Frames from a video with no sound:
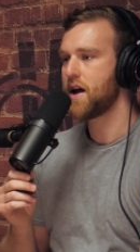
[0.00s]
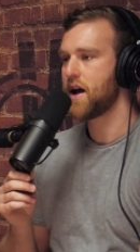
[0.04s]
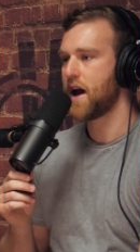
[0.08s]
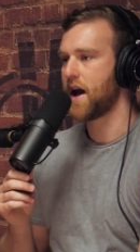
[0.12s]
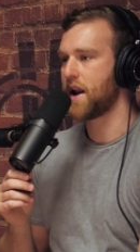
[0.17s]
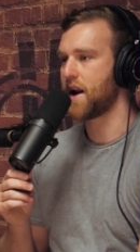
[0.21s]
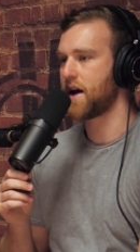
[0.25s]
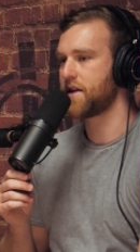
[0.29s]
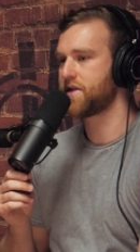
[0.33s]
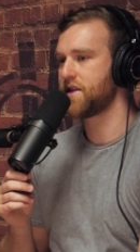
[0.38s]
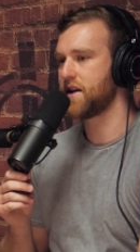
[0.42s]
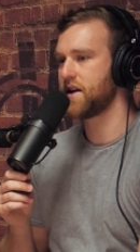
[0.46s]

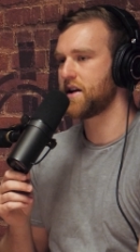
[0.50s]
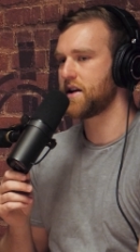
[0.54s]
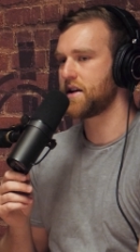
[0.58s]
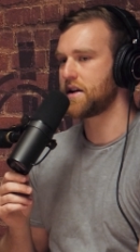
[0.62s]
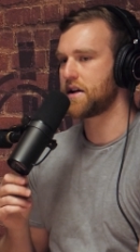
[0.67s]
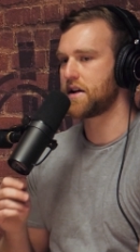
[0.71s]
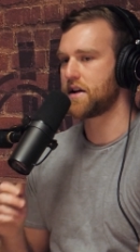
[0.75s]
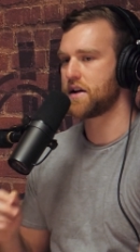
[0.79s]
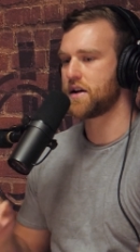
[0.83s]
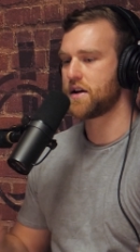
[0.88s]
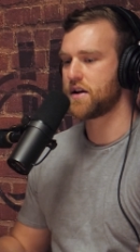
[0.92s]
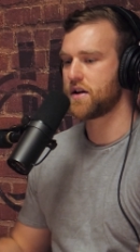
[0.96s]
And I think
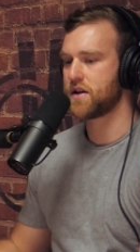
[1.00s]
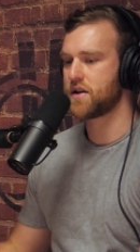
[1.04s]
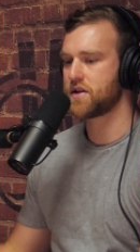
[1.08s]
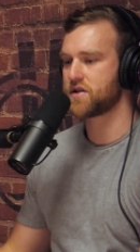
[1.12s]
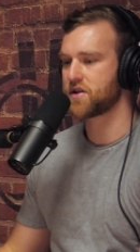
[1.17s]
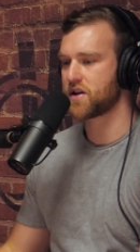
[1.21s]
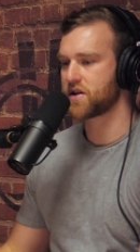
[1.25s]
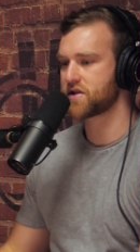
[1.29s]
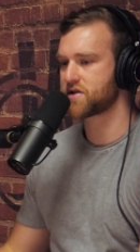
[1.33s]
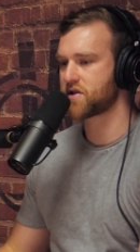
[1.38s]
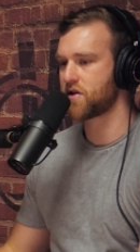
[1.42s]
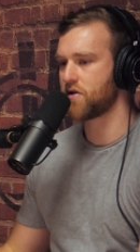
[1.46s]
it
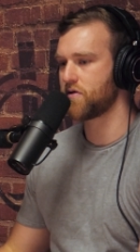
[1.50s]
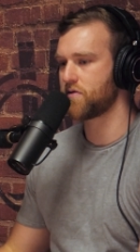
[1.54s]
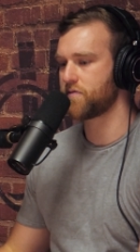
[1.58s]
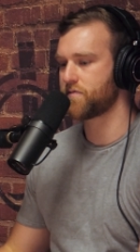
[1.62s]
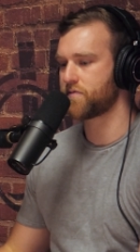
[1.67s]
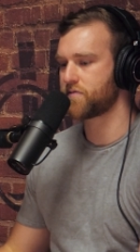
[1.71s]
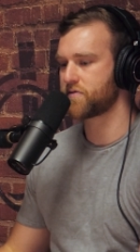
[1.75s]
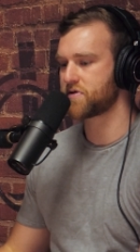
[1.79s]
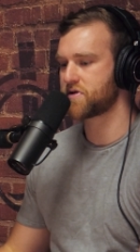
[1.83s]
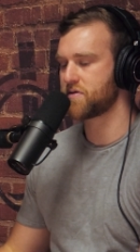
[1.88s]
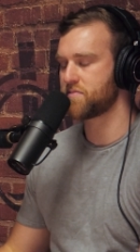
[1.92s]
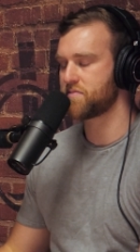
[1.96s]
does go
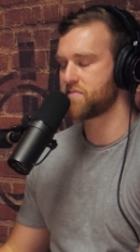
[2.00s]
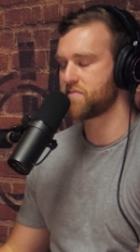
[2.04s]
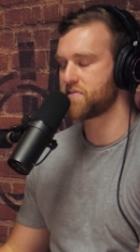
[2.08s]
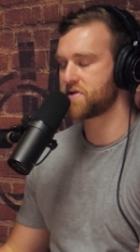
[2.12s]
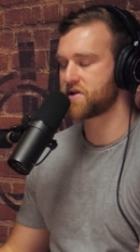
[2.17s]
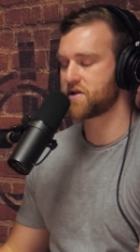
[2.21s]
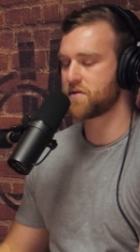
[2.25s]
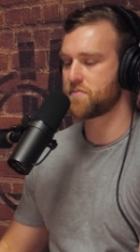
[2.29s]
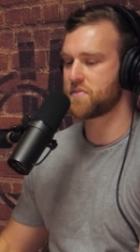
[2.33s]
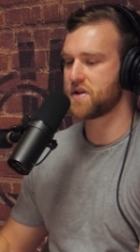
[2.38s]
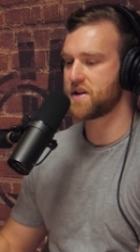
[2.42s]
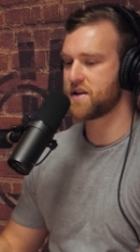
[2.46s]

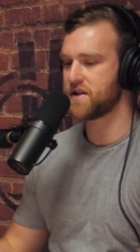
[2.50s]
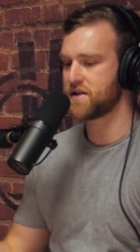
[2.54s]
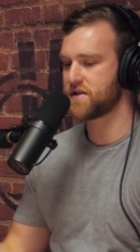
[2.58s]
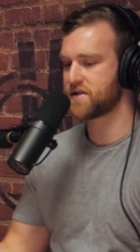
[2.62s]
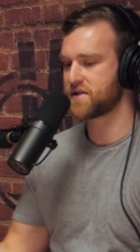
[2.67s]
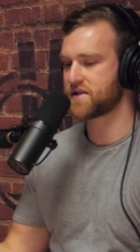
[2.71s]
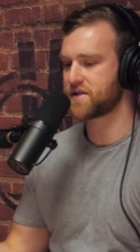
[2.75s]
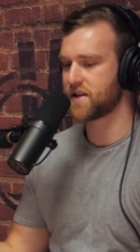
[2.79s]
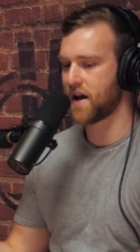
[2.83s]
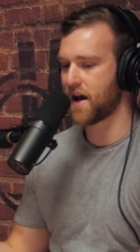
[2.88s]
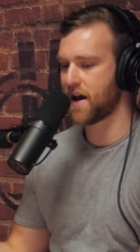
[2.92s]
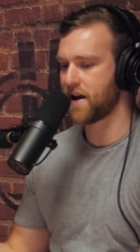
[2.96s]
to be
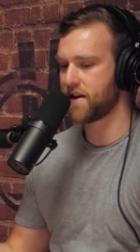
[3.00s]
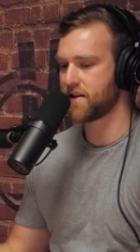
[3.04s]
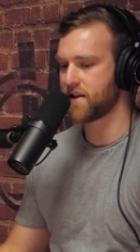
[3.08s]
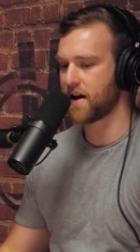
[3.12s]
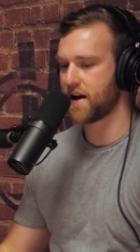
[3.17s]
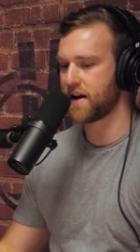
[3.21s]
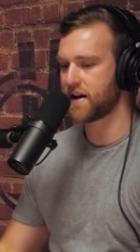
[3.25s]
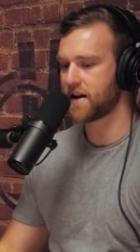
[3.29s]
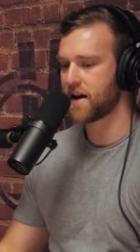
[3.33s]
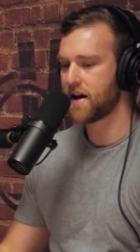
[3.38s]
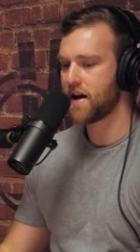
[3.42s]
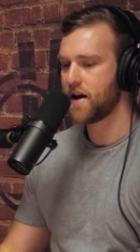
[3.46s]
said,
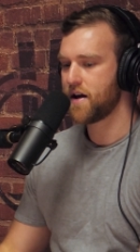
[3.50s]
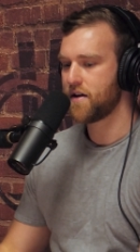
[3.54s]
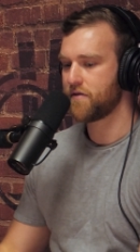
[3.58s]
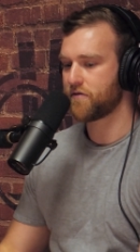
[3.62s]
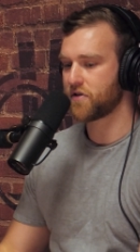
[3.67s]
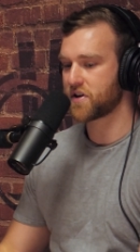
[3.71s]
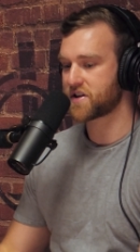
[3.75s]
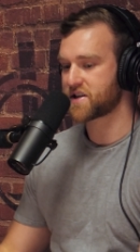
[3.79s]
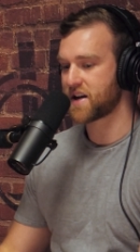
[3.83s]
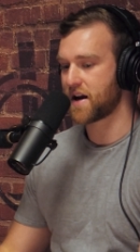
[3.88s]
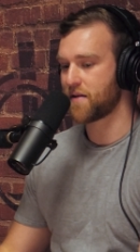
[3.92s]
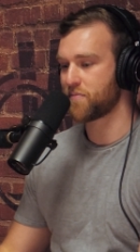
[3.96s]
like,
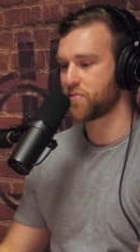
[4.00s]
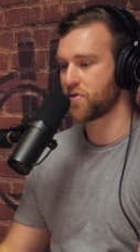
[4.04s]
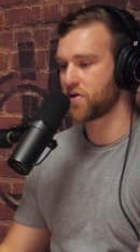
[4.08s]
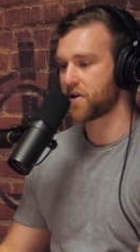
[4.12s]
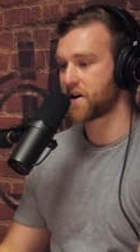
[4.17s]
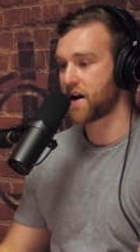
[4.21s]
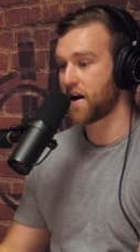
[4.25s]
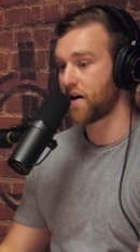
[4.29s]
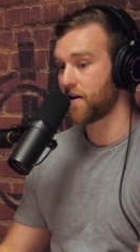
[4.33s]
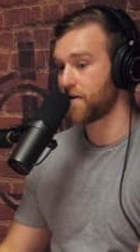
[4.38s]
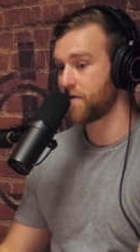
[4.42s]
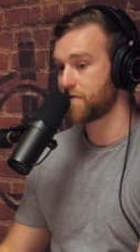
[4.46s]
for example,
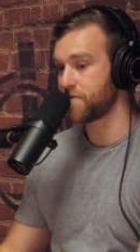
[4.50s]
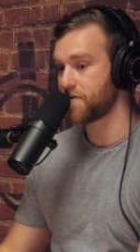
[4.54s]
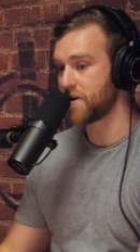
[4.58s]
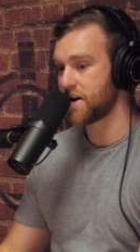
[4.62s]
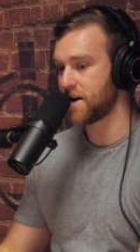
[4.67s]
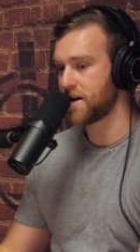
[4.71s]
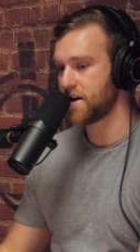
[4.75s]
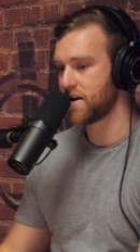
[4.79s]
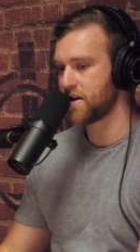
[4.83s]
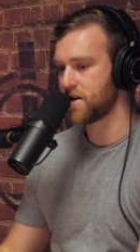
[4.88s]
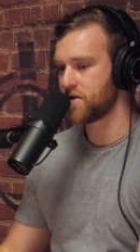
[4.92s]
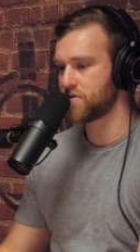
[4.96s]
Gary
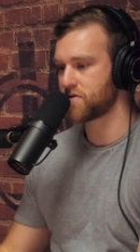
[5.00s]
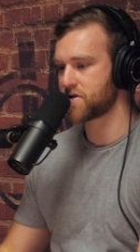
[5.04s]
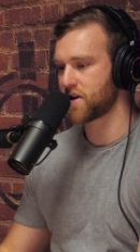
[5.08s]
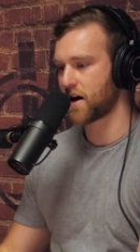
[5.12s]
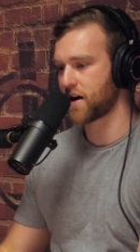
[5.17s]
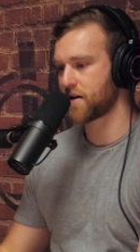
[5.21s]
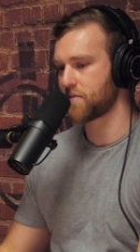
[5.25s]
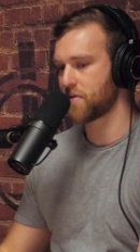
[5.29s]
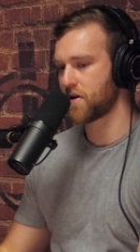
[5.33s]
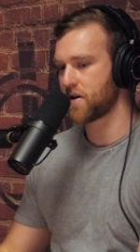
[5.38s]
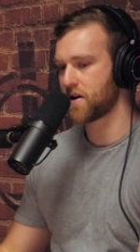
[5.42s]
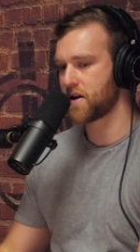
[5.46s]
Vee, you were
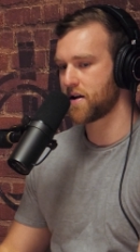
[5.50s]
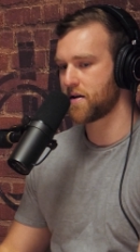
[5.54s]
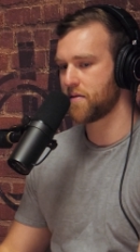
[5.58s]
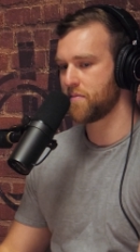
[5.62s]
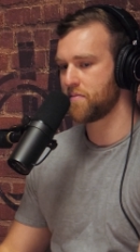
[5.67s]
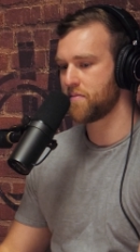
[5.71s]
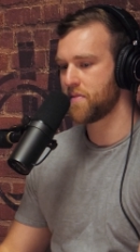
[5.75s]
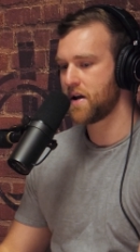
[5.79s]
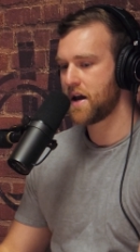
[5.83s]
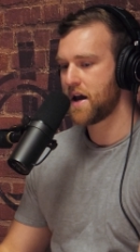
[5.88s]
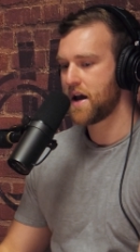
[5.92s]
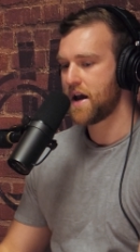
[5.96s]
talking about him.